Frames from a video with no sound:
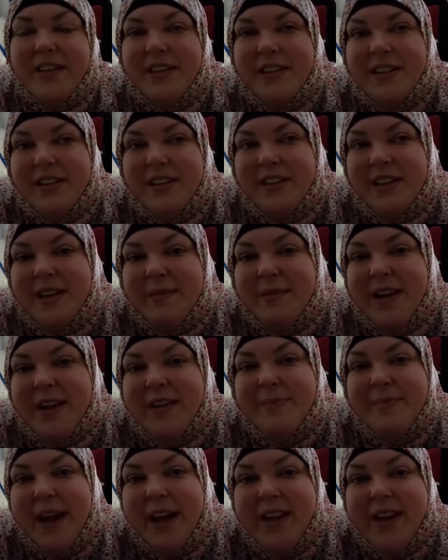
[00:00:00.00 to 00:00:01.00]
And my
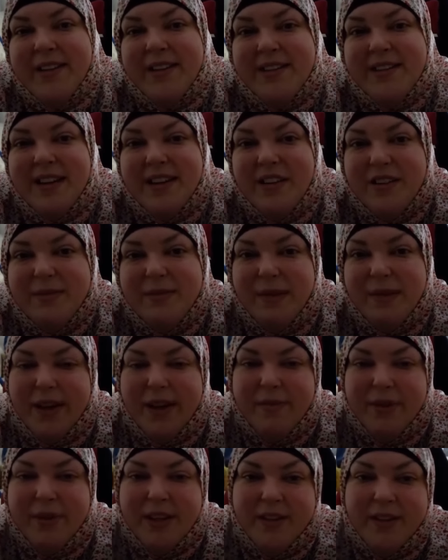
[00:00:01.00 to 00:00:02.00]
pets, and I talk to my family.
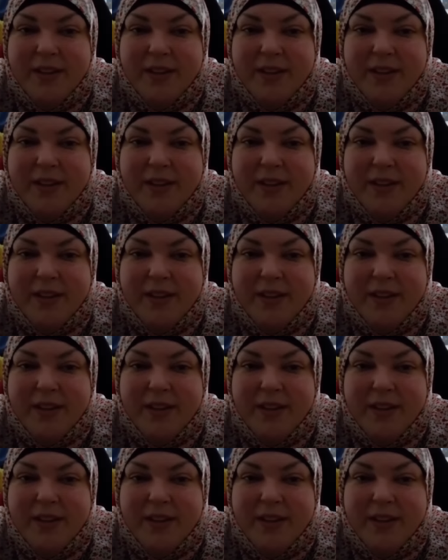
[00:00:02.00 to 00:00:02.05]
Our